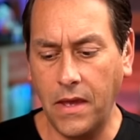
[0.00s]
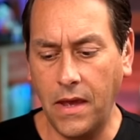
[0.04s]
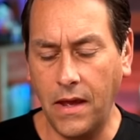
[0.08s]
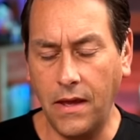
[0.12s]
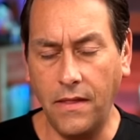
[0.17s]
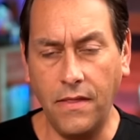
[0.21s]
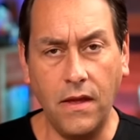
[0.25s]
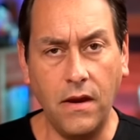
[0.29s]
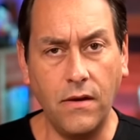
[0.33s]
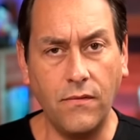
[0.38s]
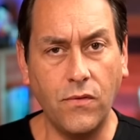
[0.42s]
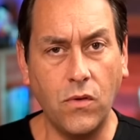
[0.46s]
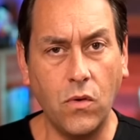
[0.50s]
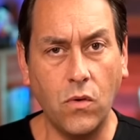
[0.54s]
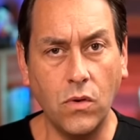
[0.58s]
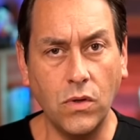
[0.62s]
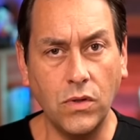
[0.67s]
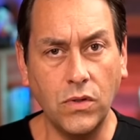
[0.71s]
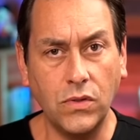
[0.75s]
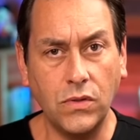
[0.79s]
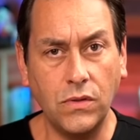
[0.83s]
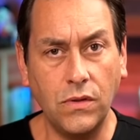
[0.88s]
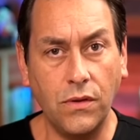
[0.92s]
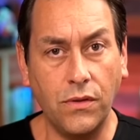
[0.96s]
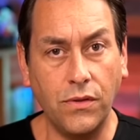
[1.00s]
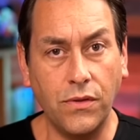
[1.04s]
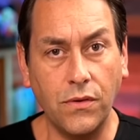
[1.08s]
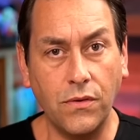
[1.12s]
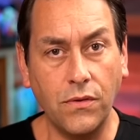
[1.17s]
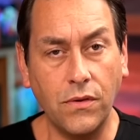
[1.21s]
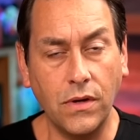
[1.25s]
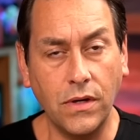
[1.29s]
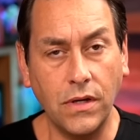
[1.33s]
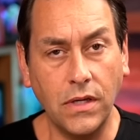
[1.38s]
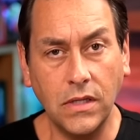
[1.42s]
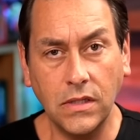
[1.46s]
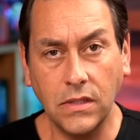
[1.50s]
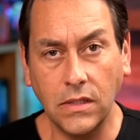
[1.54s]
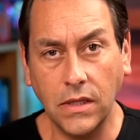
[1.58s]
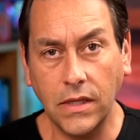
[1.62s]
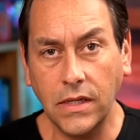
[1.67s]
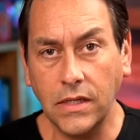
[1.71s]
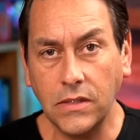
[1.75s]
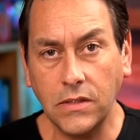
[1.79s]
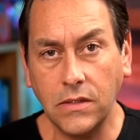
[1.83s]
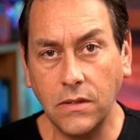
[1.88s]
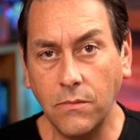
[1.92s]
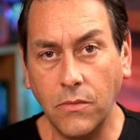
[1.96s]
And then, of course, the third on his
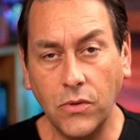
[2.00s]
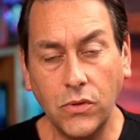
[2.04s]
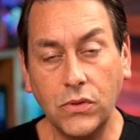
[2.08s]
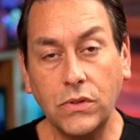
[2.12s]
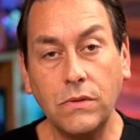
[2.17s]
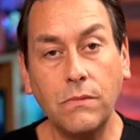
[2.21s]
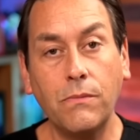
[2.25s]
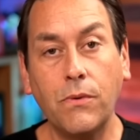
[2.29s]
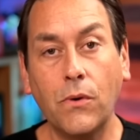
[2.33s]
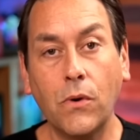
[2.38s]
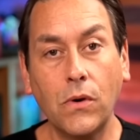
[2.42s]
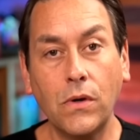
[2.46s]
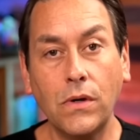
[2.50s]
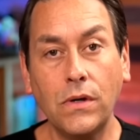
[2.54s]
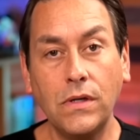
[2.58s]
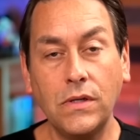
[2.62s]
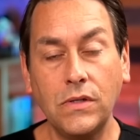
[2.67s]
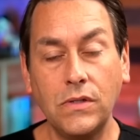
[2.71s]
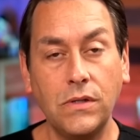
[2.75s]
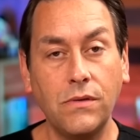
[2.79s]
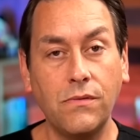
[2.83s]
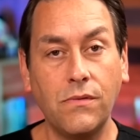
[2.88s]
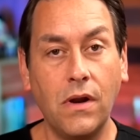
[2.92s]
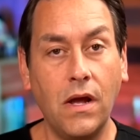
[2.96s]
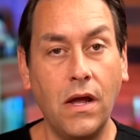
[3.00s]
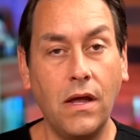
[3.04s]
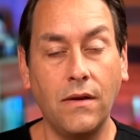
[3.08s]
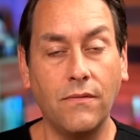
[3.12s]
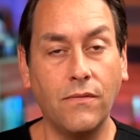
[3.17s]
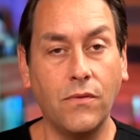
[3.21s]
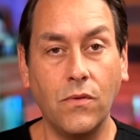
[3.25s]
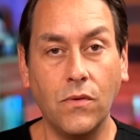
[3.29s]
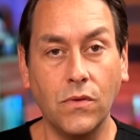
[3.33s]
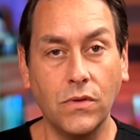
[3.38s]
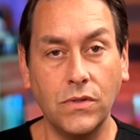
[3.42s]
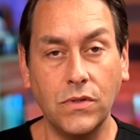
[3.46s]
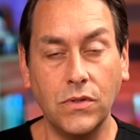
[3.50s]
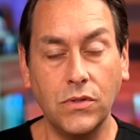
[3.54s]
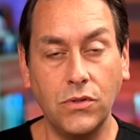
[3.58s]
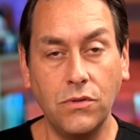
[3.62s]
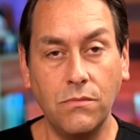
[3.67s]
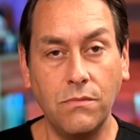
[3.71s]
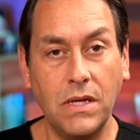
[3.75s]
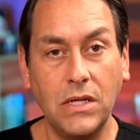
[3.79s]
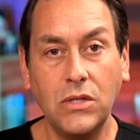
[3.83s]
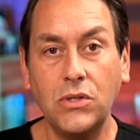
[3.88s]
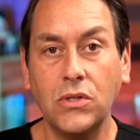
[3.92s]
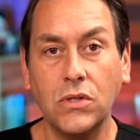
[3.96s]
list, the most important is Iran, of course, as
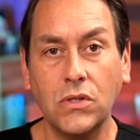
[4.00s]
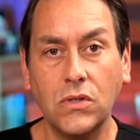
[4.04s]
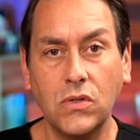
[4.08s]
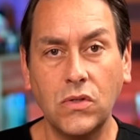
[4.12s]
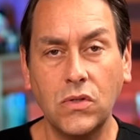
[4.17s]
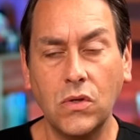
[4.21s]
you mentioned.